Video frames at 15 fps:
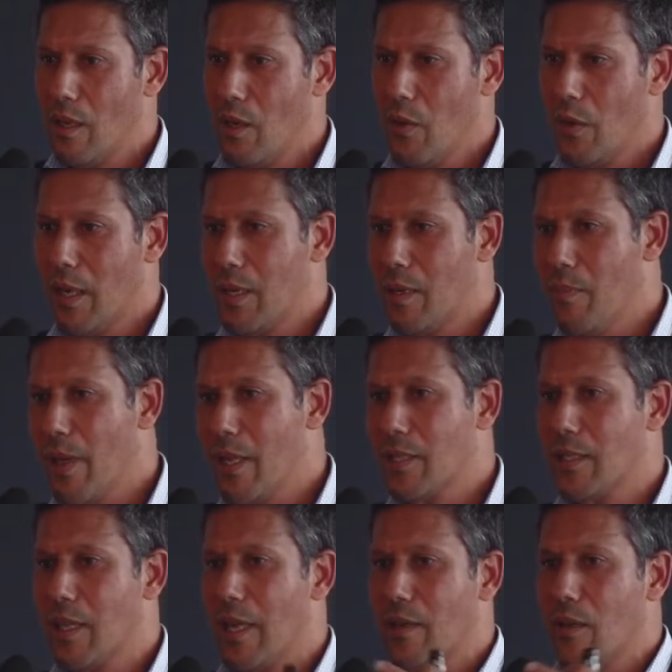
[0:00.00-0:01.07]
Look at the
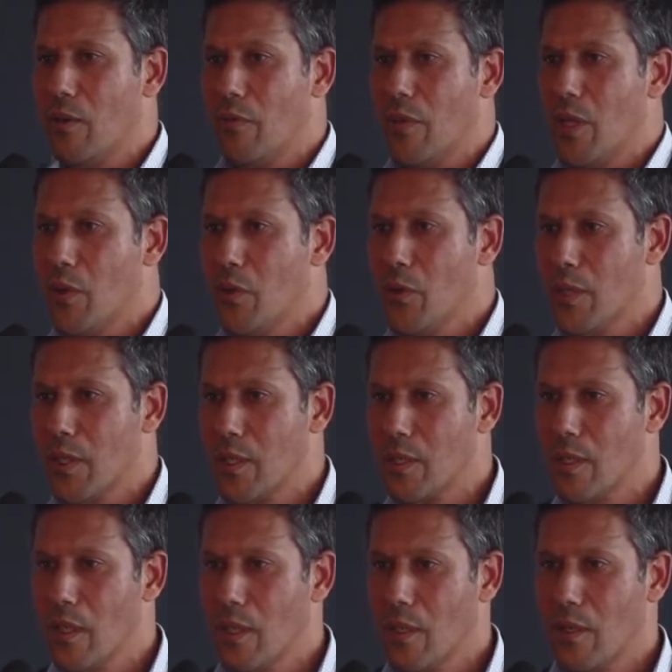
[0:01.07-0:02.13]
baselining of the users.